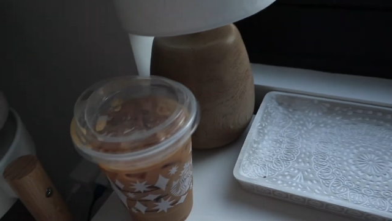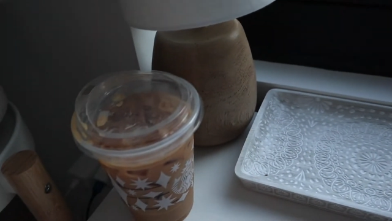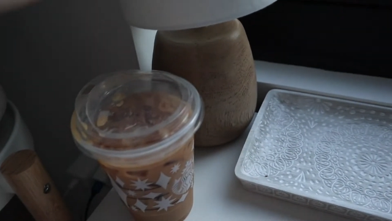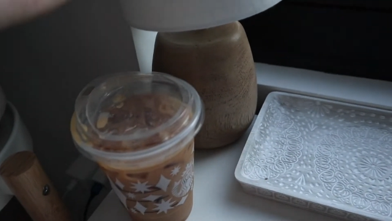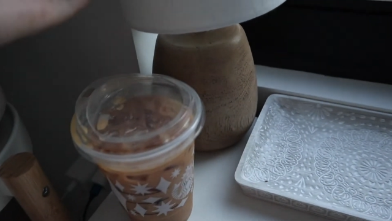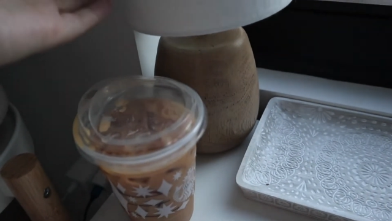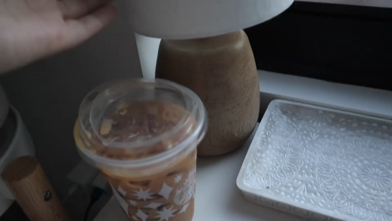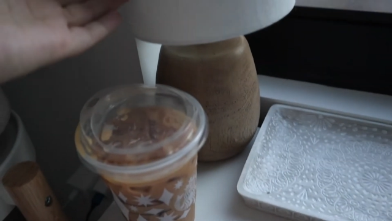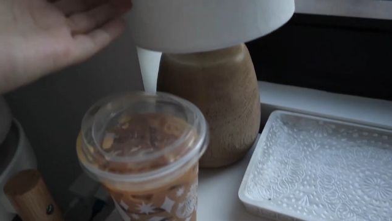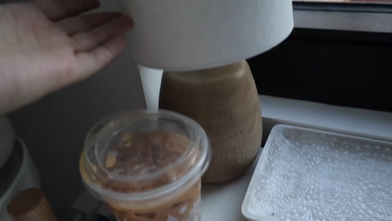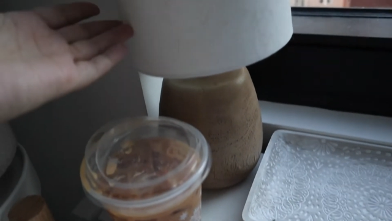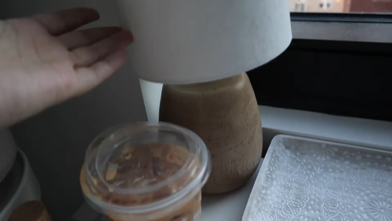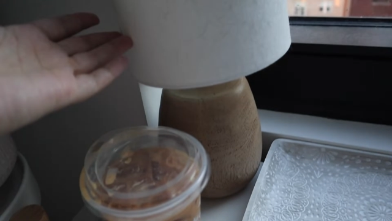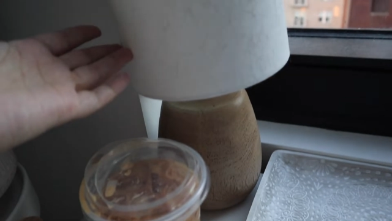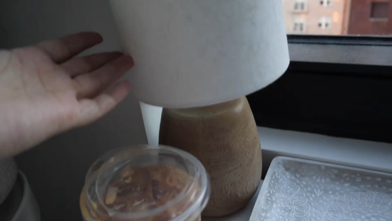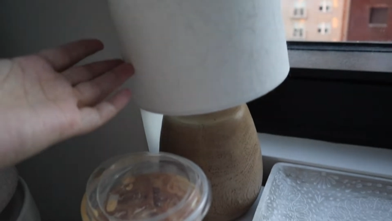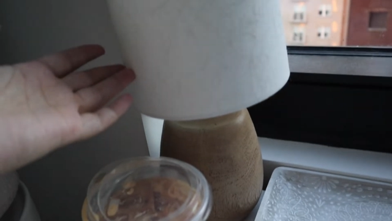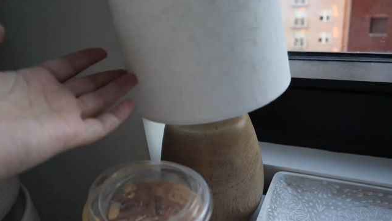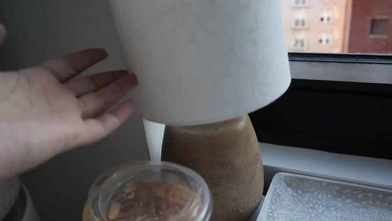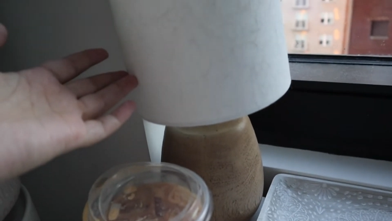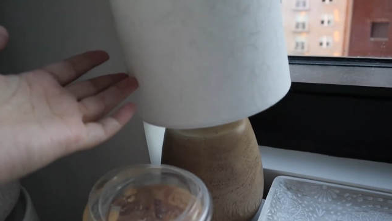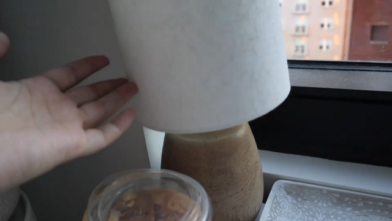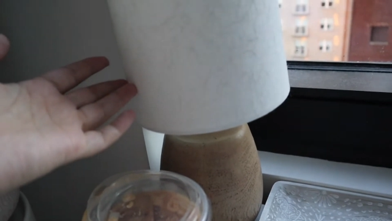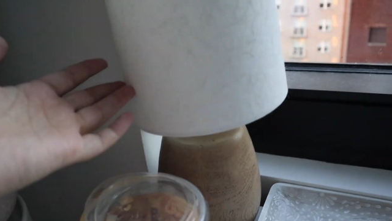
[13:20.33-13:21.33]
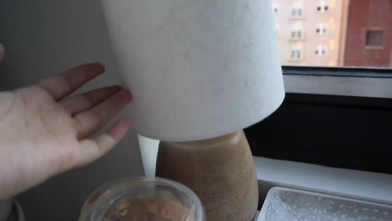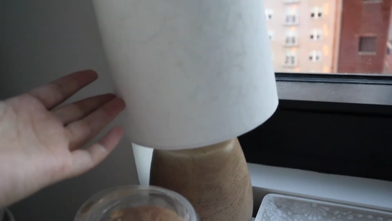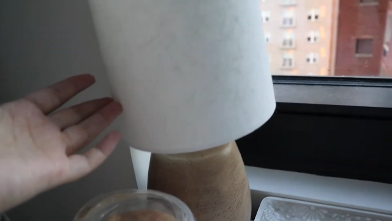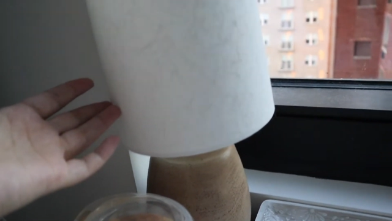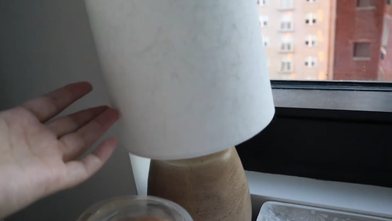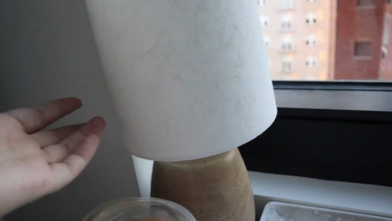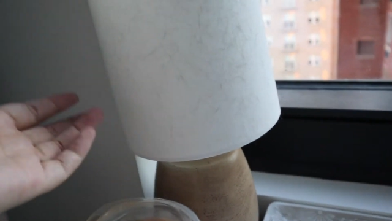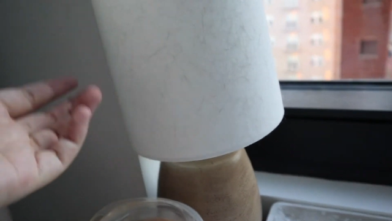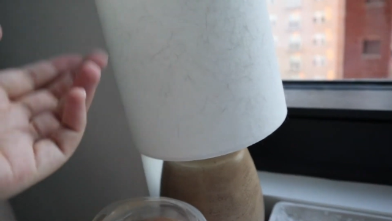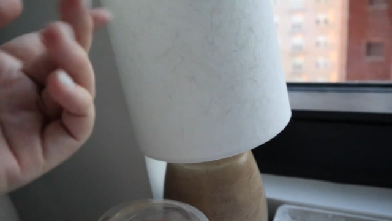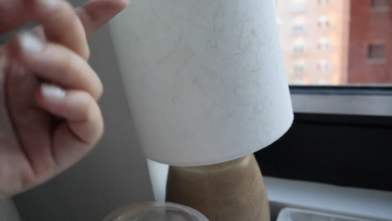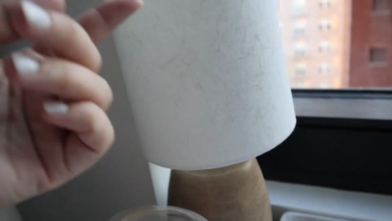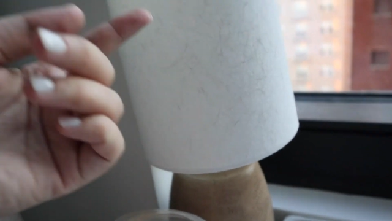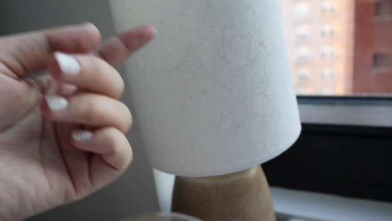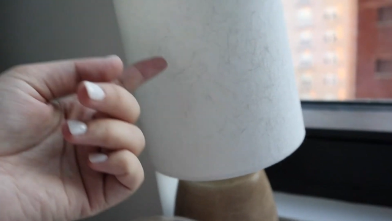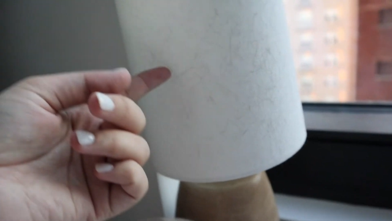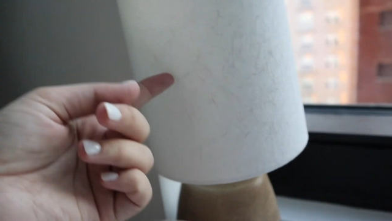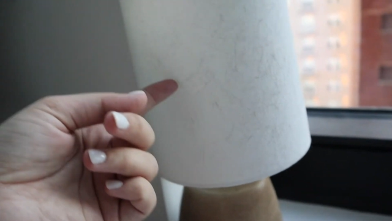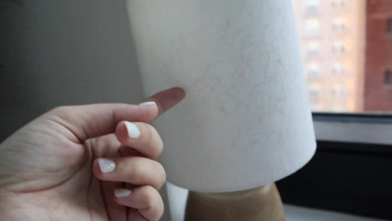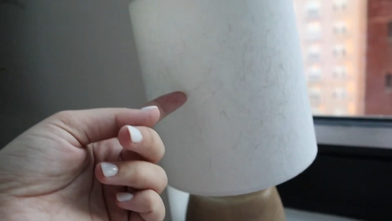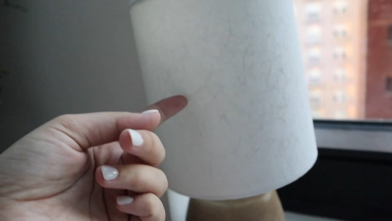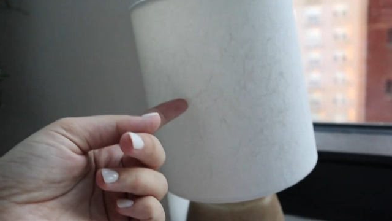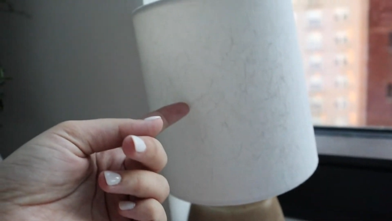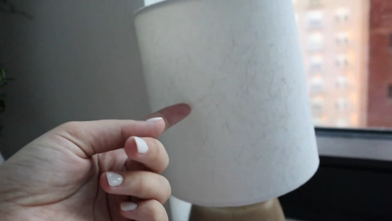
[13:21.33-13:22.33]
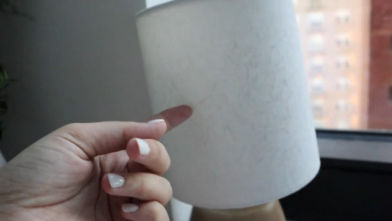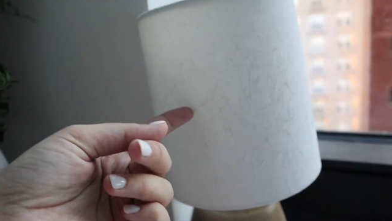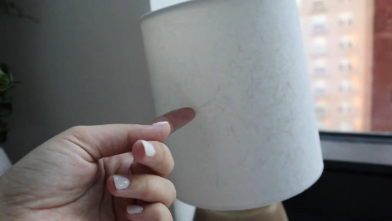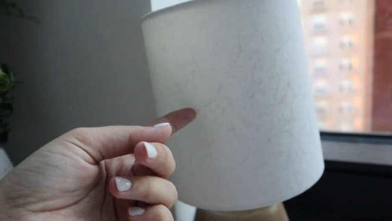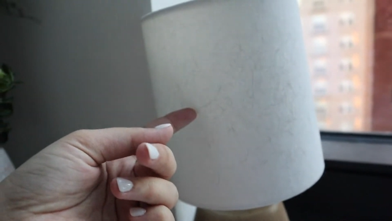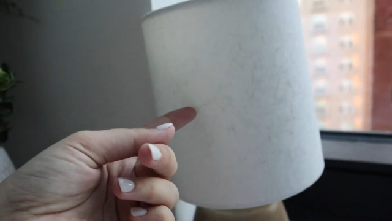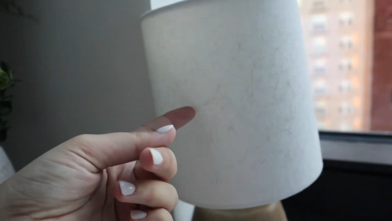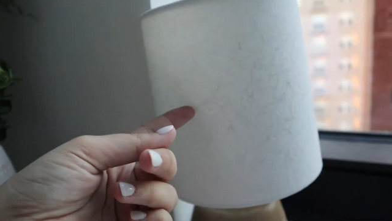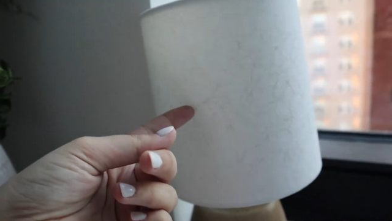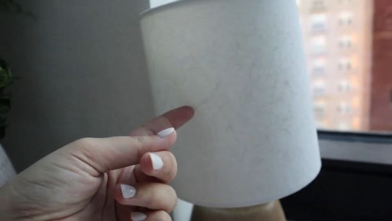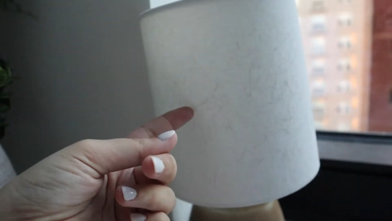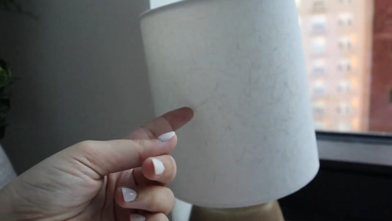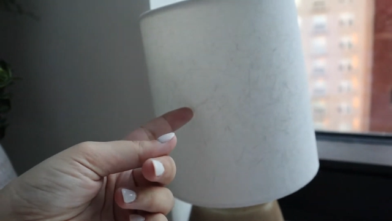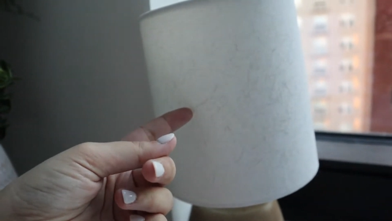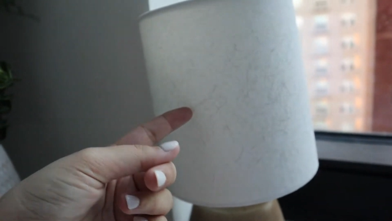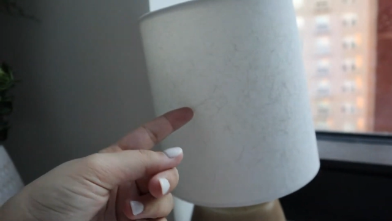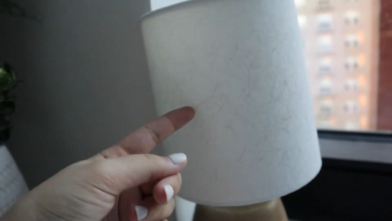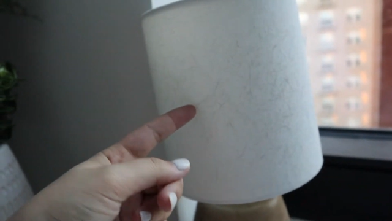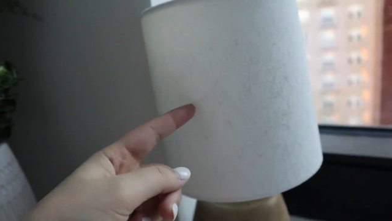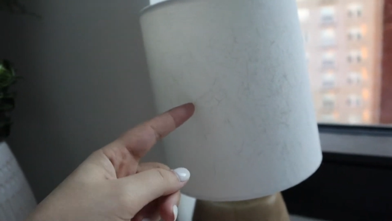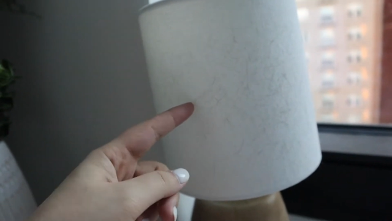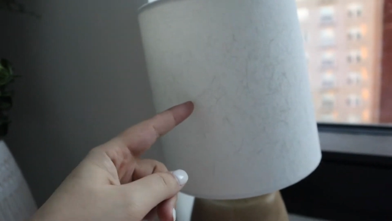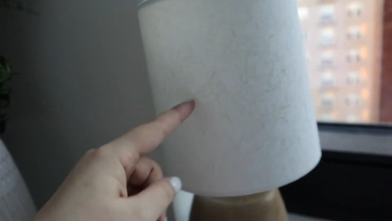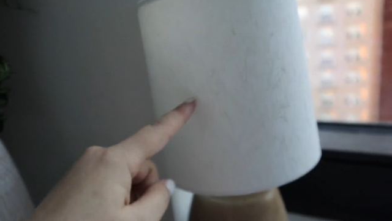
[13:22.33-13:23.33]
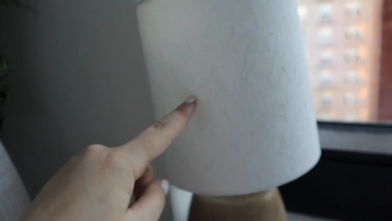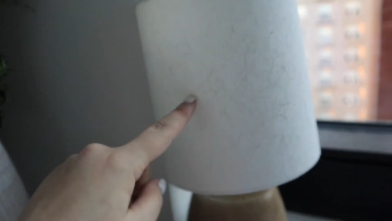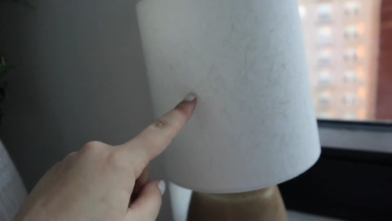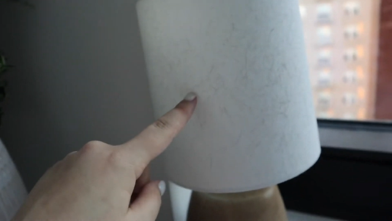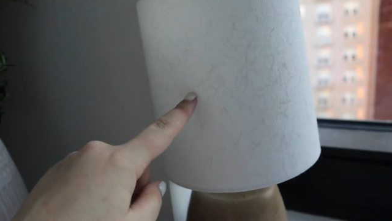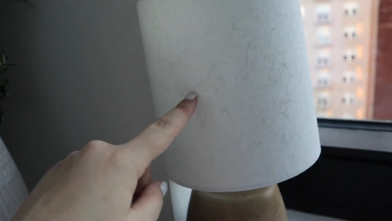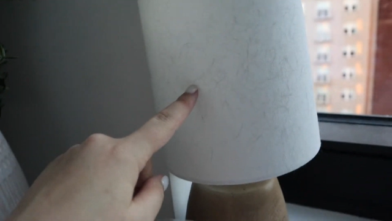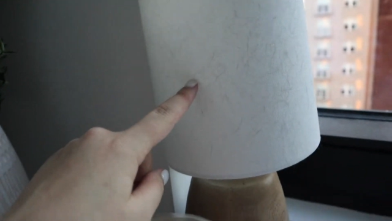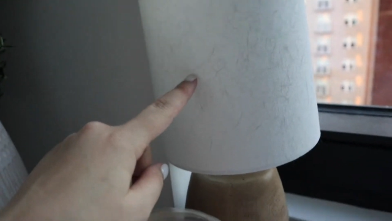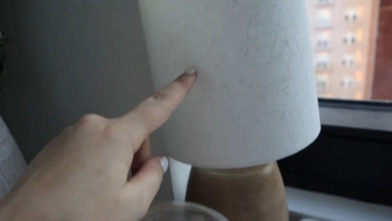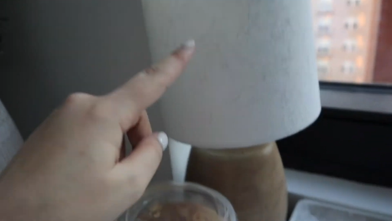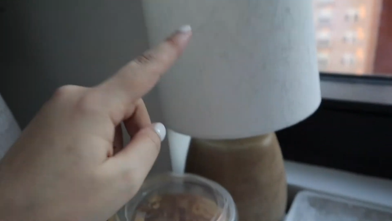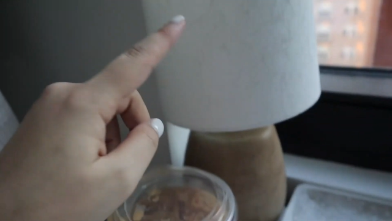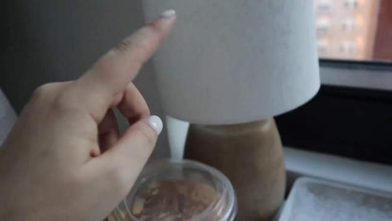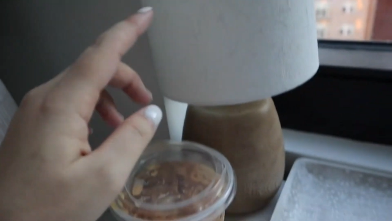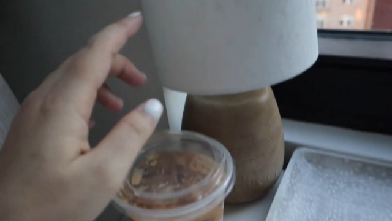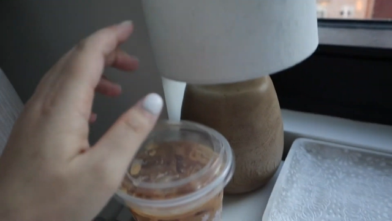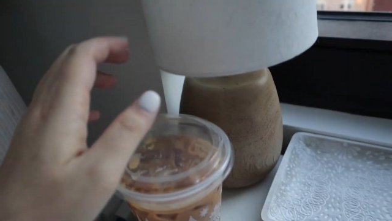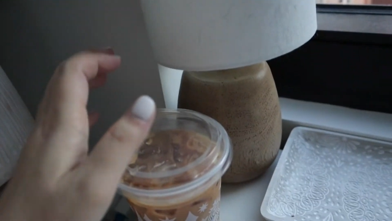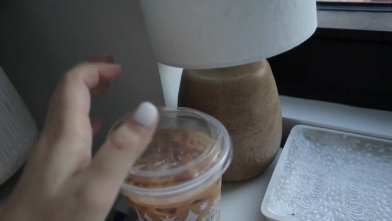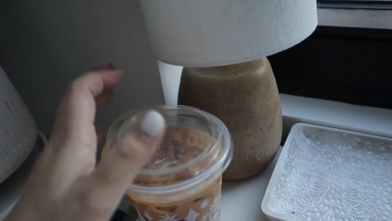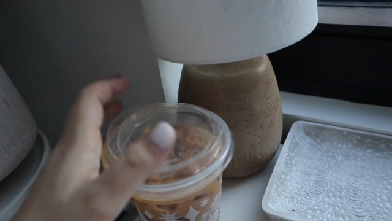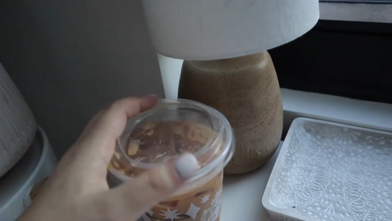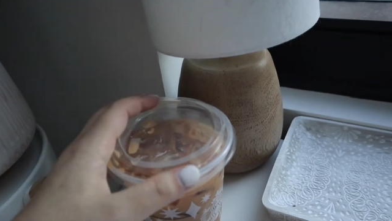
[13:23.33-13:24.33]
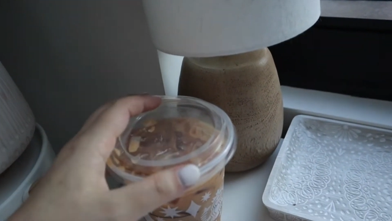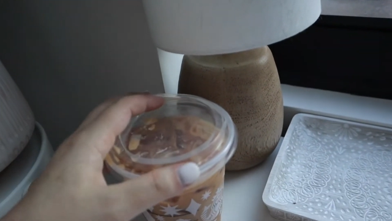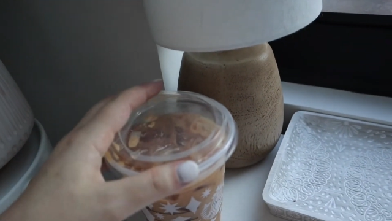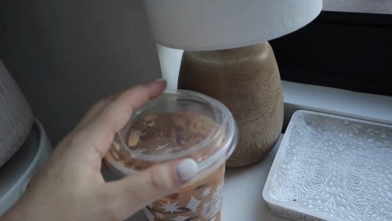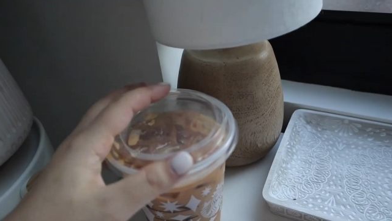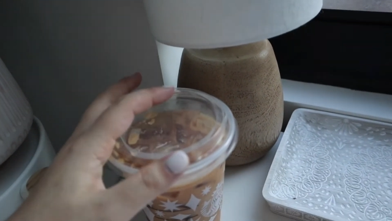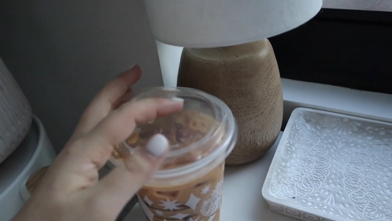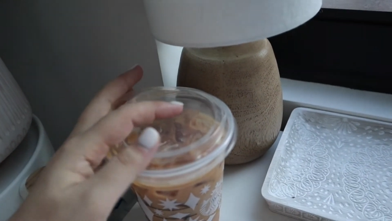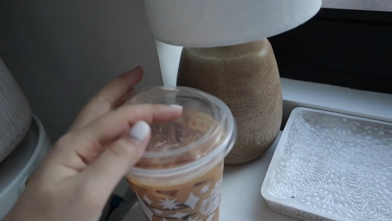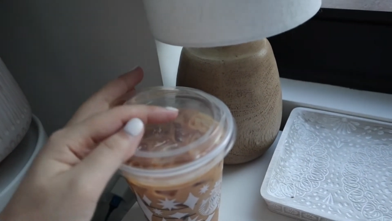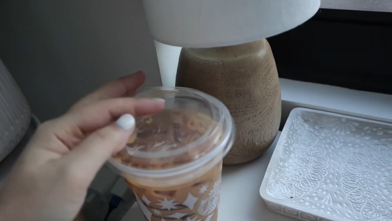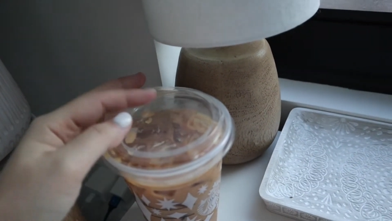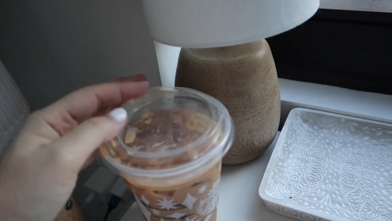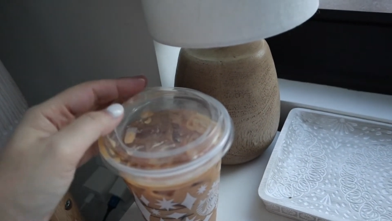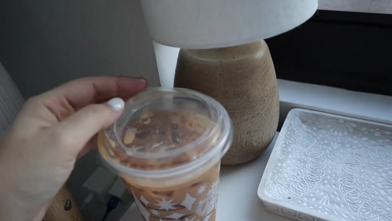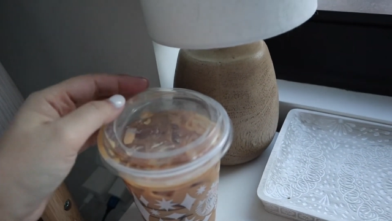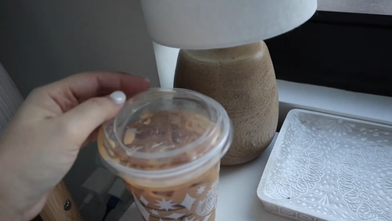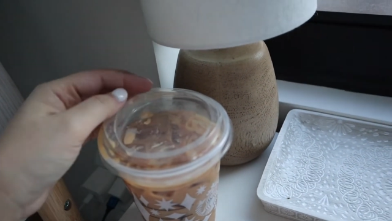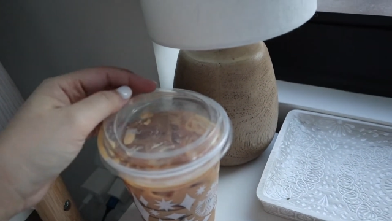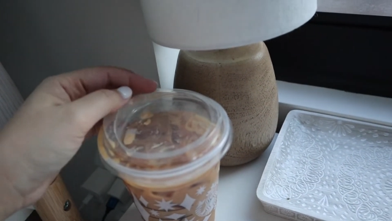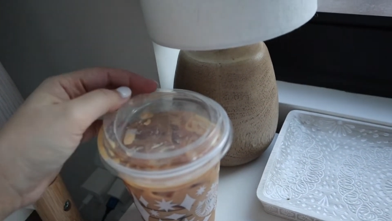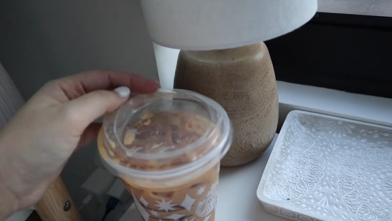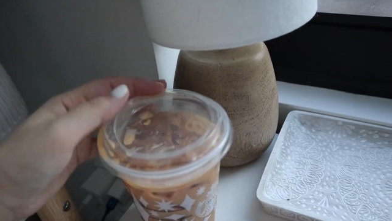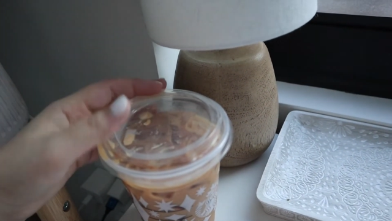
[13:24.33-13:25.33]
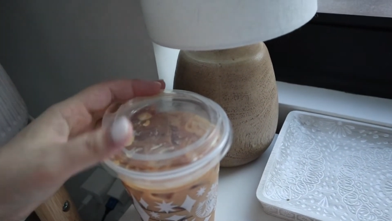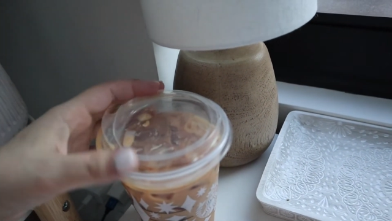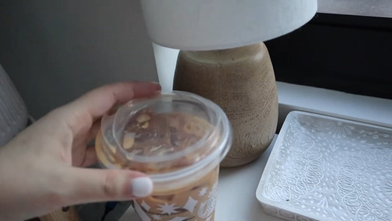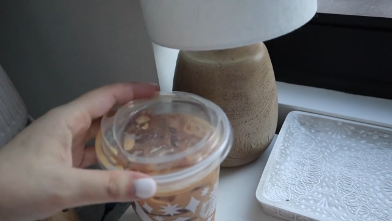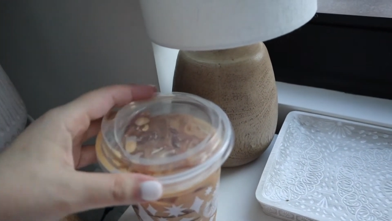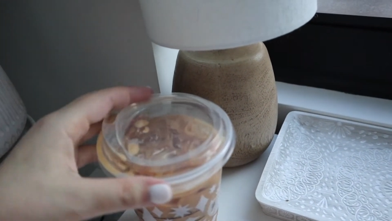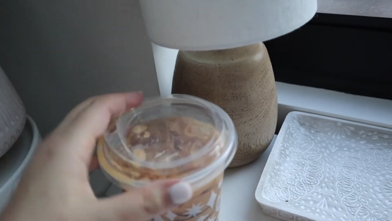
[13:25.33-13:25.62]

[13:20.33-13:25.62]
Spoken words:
[unreadable: no face in view]